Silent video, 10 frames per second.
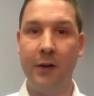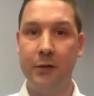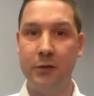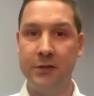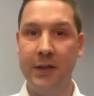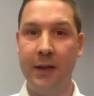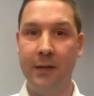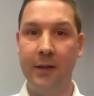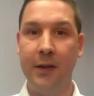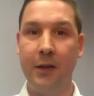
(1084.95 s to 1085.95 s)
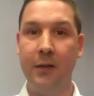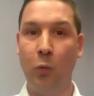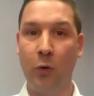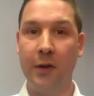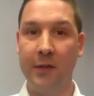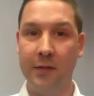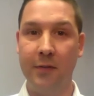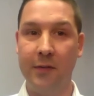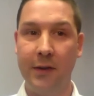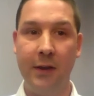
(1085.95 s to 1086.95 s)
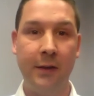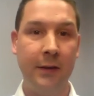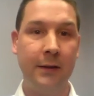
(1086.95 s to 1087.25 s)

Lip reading: understand the workings of the city.